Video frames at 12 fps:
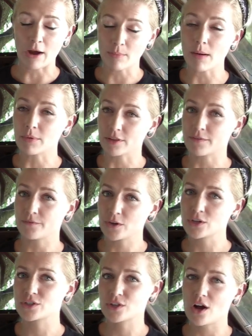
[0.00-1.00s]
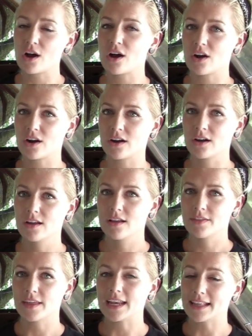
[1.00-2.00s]
remember the first car
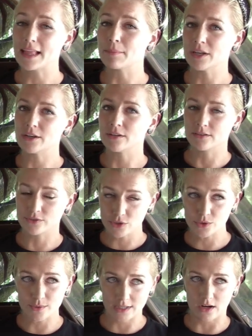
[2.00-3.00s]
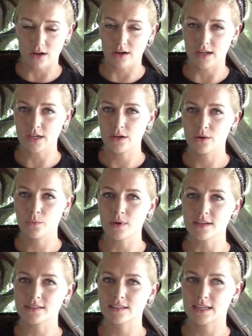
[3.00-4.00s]
that he let me do it on
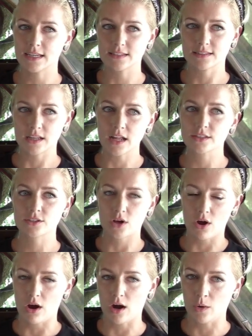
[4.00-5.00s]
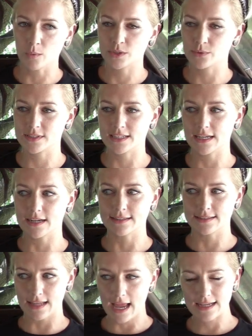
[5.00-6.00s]
was his son's car, which was the
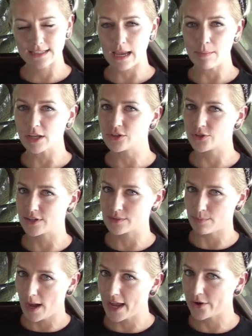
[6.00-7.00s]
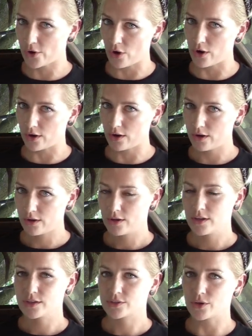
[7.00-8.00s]
exact same engine as my car.
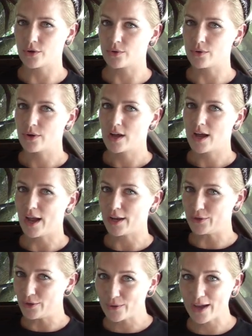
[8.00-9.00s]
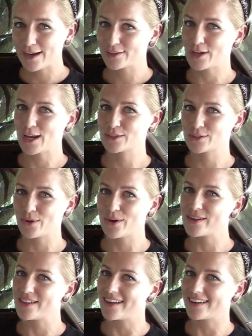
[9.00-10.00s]
So I knew how to change the
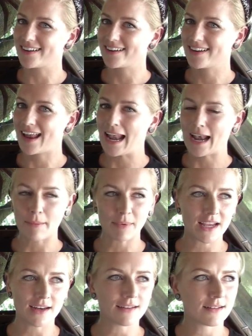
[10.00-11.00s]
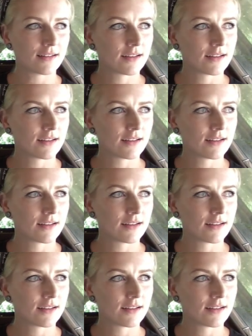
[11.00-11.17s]
oil on it. And I mean,